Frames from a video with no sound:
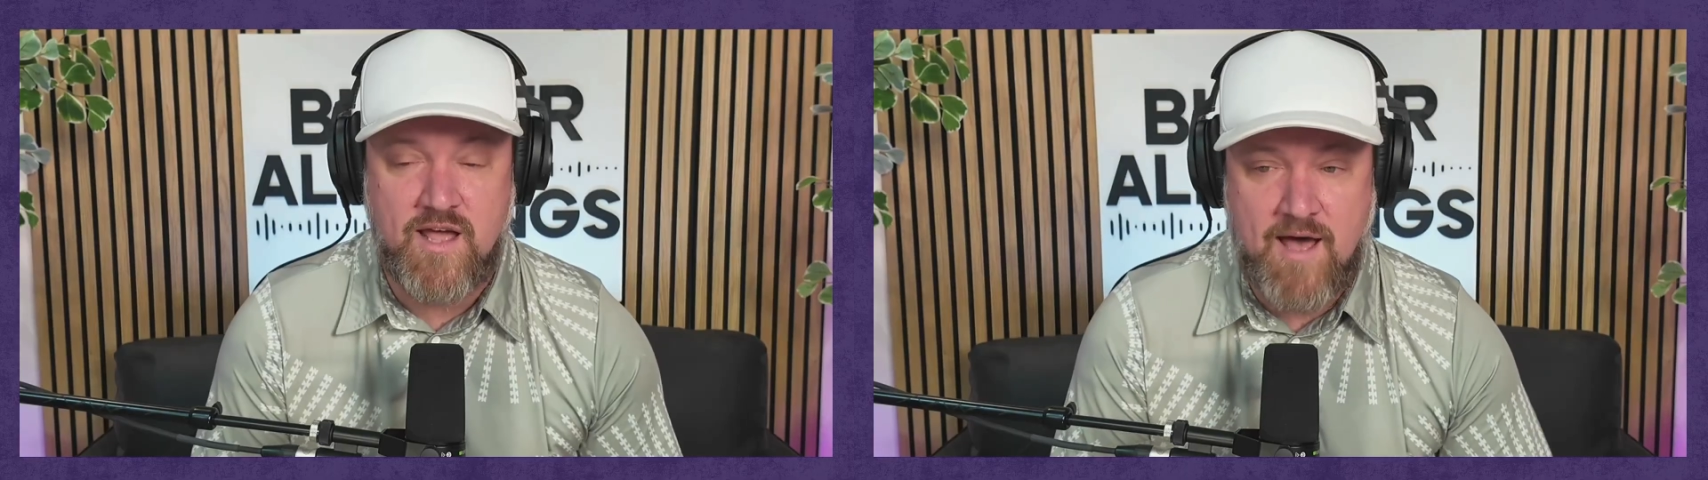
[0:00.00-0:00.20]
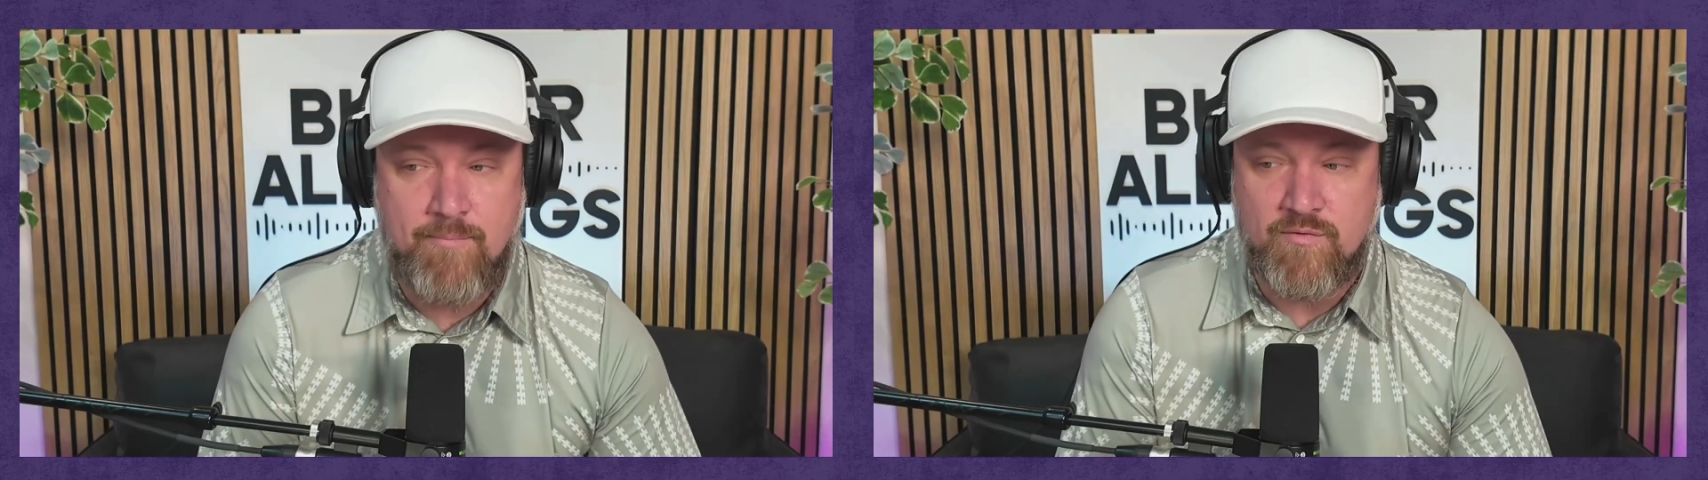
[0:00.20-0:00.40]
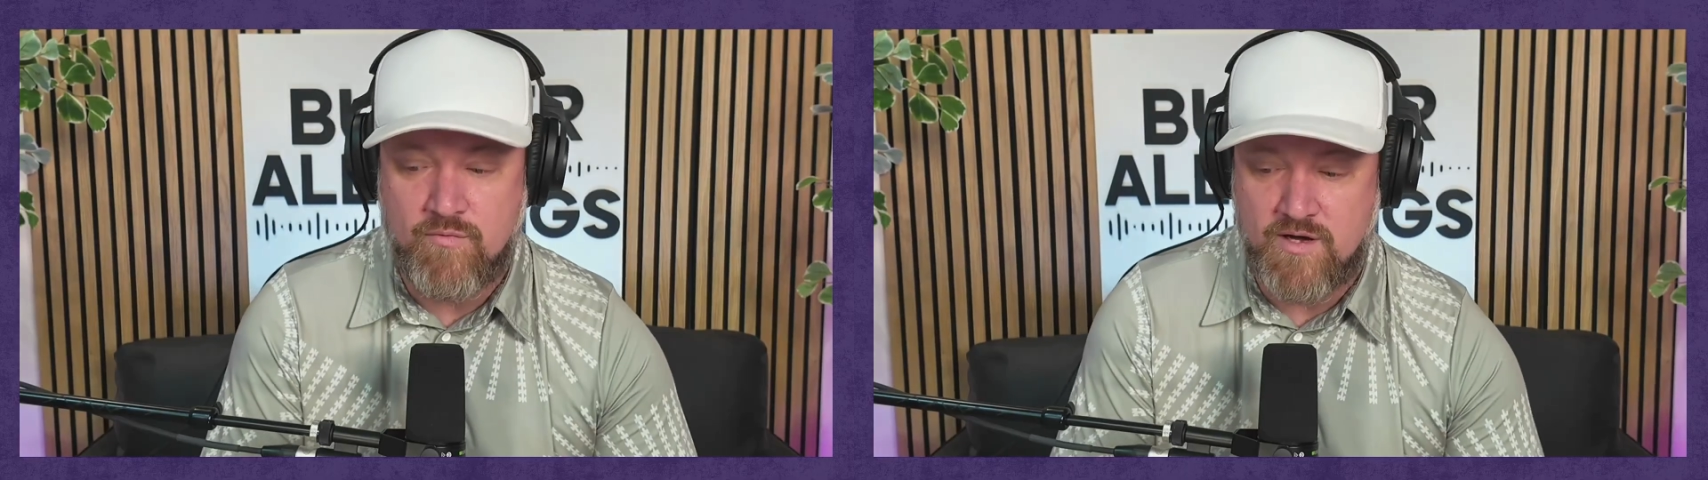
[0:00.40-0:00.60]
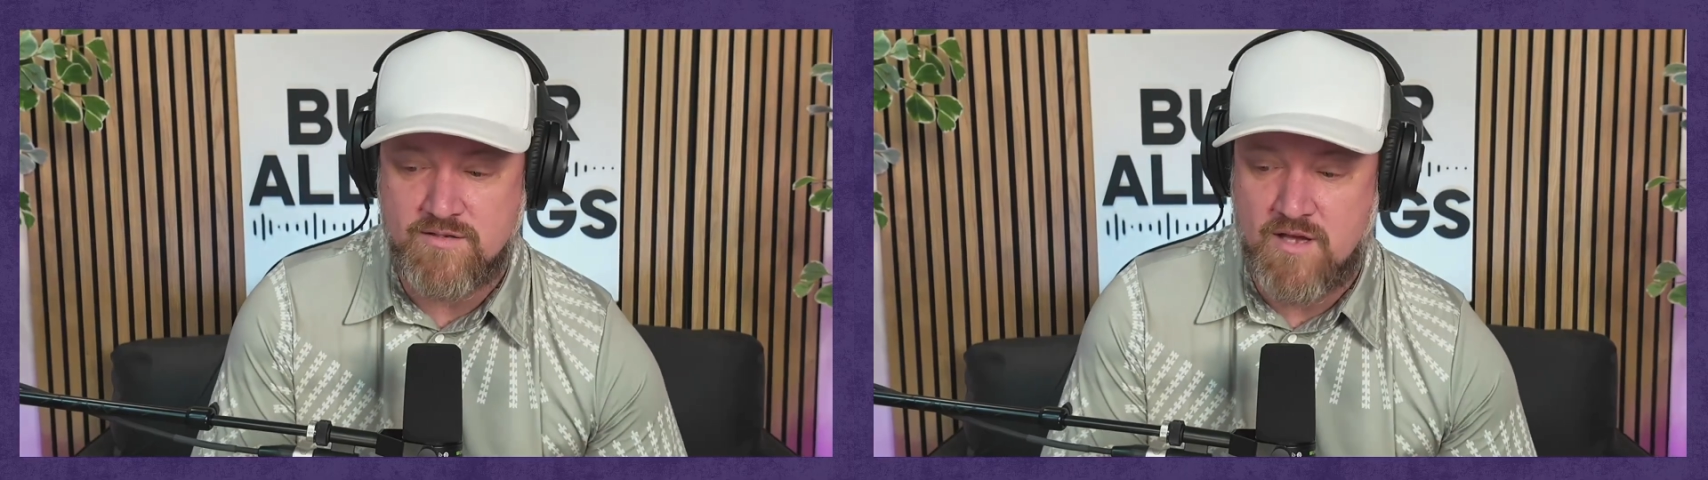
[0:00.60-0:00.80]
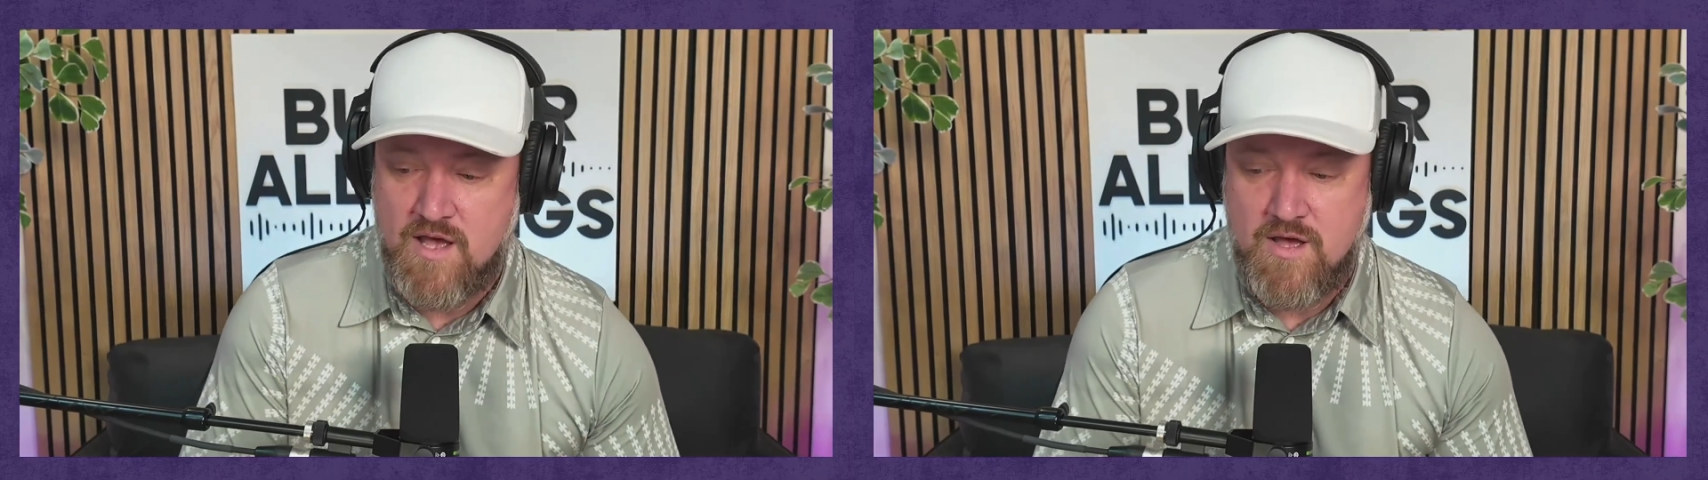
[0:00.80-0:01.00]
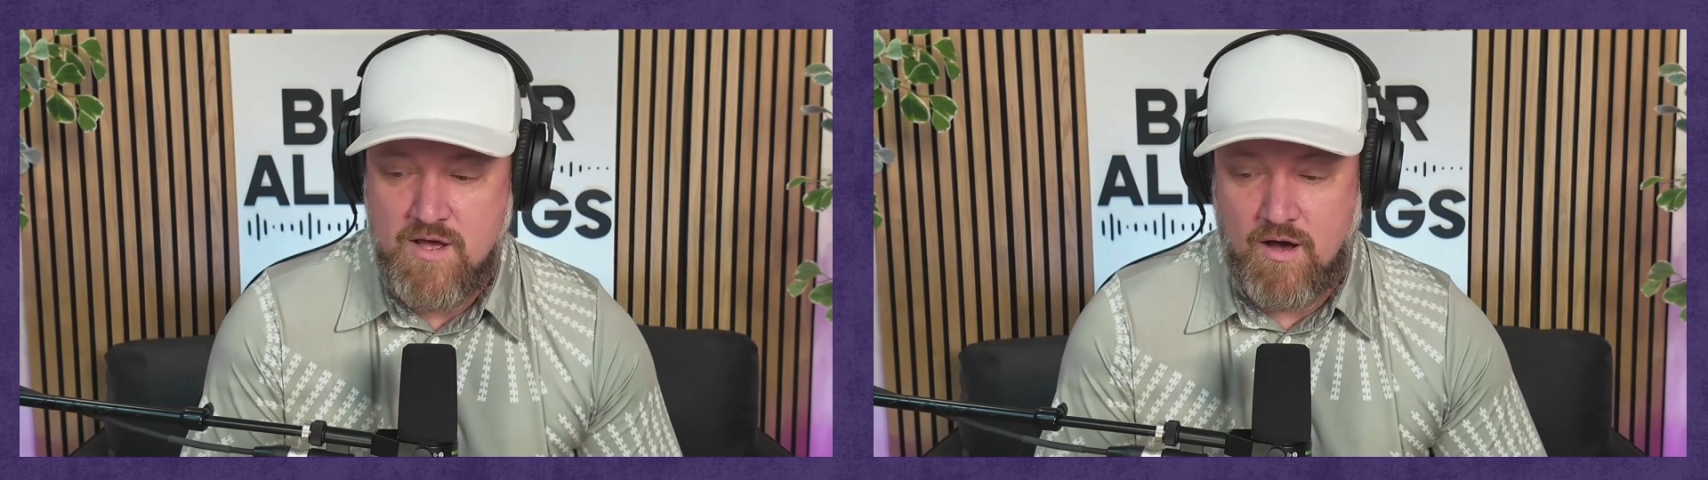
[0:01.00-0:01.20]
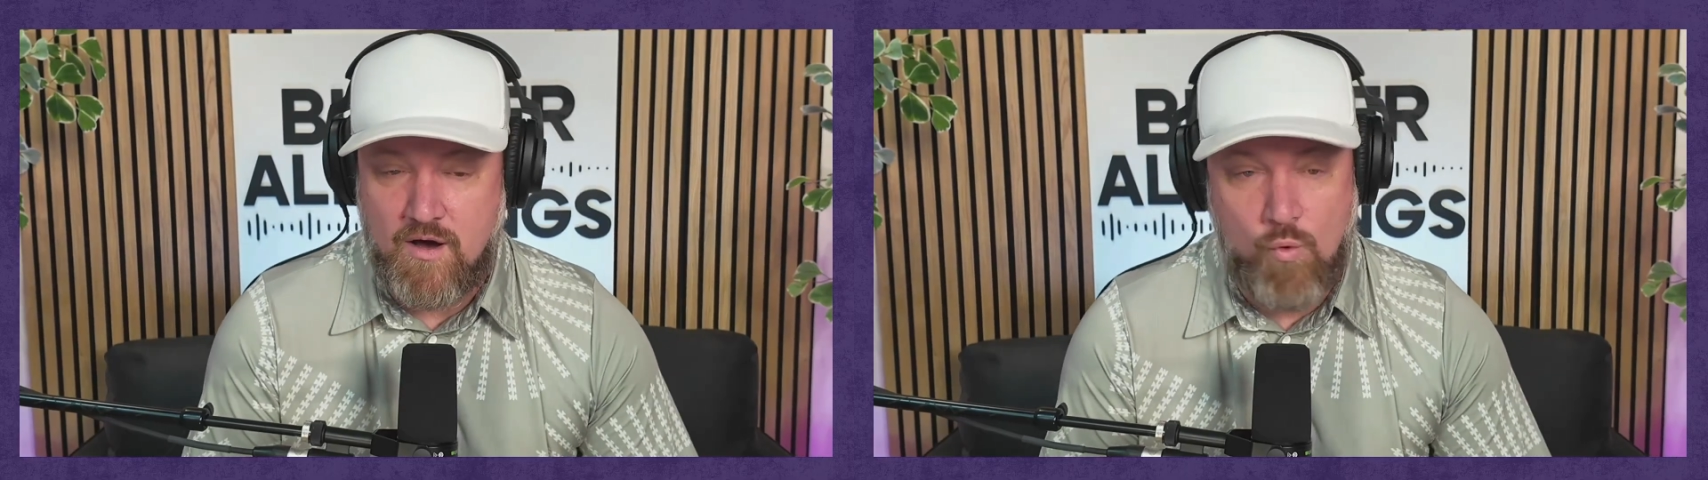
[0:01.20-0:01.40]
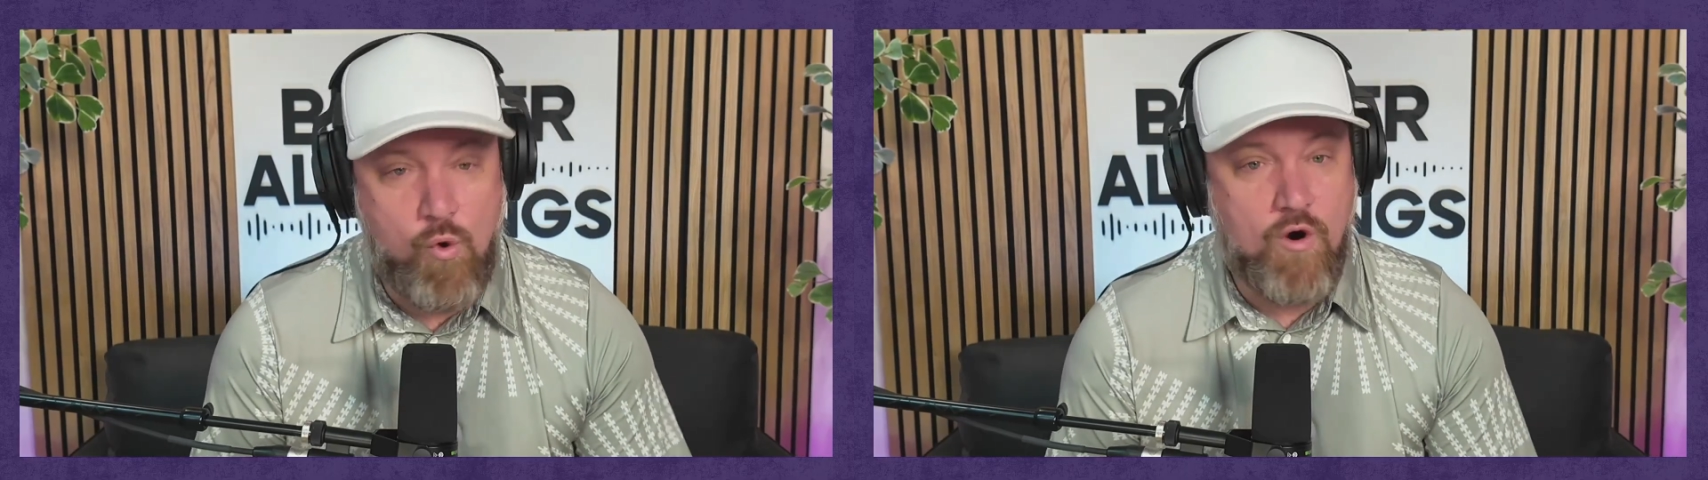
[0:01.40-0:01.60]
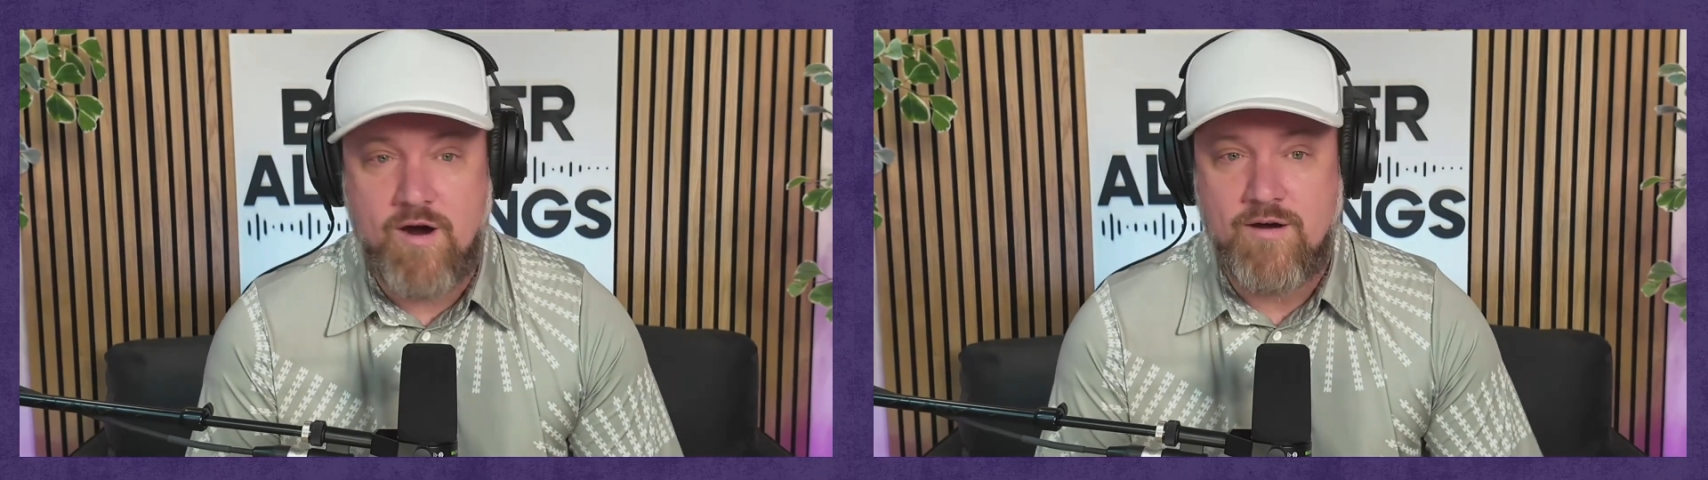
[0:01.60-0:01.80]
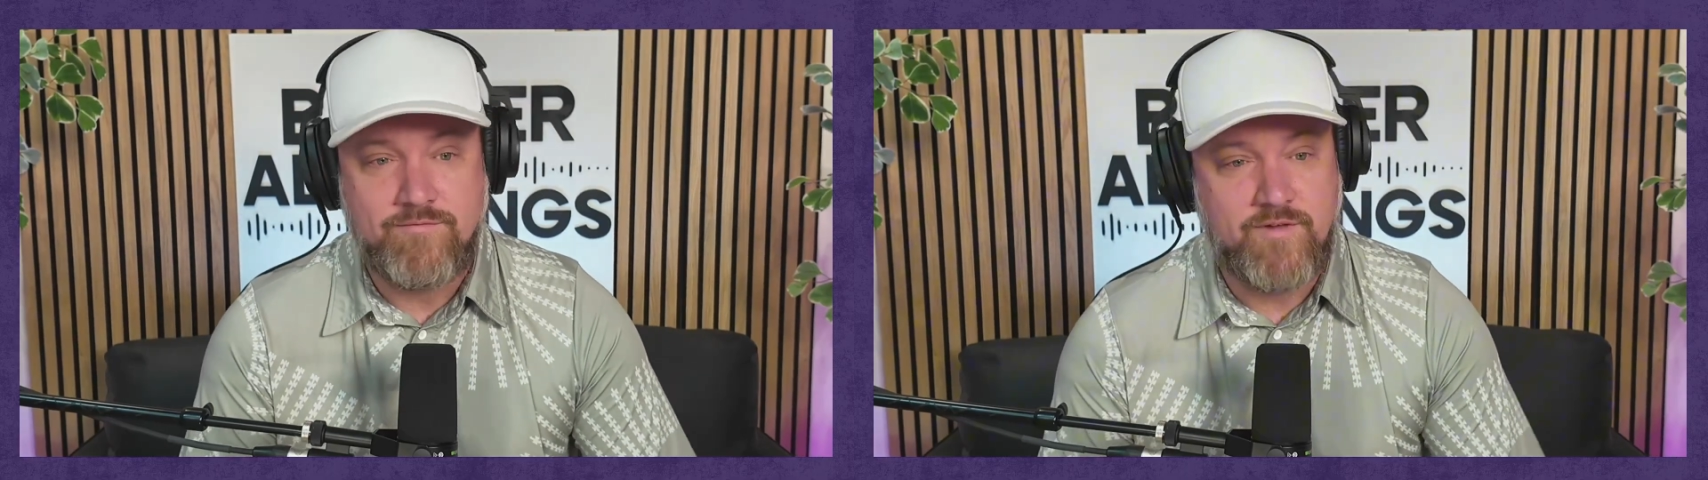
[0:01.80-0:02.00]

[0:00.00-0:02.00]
happened, was a war.